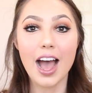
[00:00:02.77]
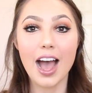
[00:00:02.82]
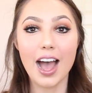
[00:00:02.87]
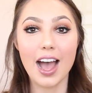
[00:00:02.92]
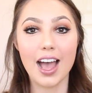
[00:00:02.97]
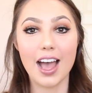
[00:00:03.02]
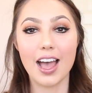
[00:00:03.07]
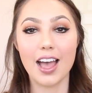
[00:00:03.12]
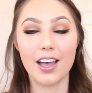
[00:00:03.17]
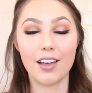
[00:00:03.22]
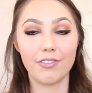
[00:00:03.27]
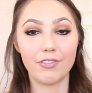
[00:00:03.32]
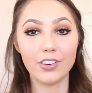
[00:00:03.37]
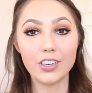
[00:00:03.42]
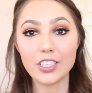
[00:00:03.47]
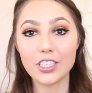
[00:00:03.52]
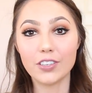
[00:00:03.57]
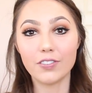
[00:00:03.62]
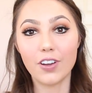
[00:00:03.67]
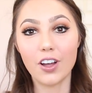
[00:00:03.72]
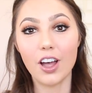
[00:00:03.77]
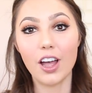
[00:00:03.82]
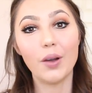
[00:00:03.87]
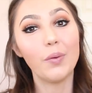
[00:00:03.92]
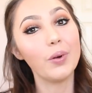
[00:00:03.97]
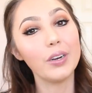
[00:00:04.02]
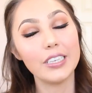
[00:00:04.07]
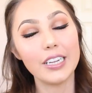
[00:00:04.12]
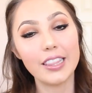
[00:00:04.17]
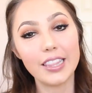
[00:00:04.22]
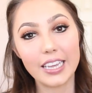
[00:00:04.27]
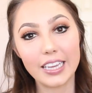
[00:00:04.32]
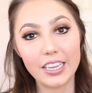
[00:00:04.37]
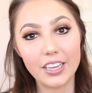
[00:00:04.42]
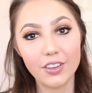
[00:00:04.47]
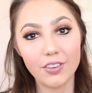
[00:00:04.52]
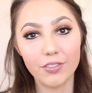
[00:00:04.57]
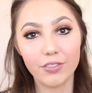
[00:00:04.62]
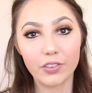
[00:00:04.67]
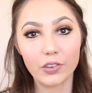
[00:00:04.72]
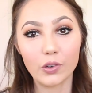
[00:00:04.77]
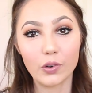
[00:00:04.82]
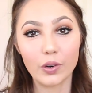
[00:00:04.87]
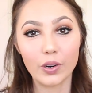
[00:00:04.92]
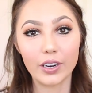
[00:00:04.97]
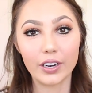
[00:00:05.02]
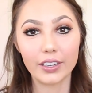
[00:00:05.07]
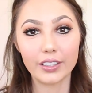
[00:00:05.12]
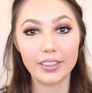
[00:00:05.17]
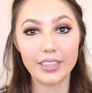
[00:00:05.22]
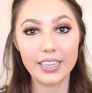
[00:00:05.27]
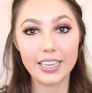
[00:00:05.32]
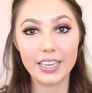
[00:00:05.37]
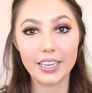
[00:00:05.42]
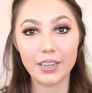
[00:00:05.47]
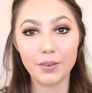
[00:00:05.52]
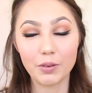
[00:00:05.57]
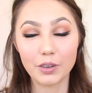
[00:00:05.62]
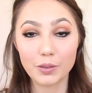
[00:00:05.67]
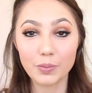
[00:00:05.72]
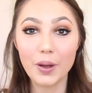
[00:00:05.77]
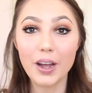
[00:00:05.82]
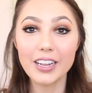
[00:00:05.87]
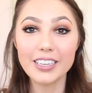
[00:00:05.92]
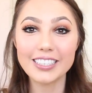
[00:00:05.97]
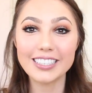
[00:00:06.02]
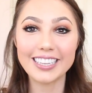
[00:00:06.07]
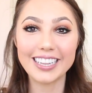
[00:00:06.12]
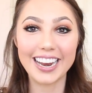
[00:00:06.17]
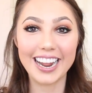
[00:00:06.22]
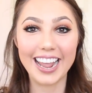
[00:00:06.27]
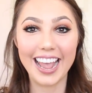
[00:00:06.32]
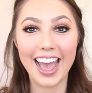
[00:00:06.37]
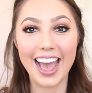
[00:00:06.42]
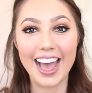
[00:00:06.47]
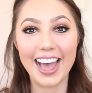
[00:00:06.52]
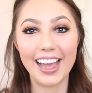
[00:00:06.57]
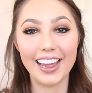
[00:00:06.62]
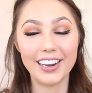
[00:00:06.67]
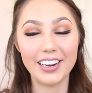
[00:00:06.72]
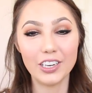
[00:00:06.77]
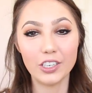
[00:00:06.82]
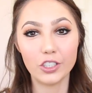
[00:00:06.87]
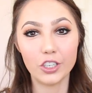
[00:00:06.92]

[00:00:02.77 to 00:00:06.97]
Uh, first of all, I want to thank you for the response that I had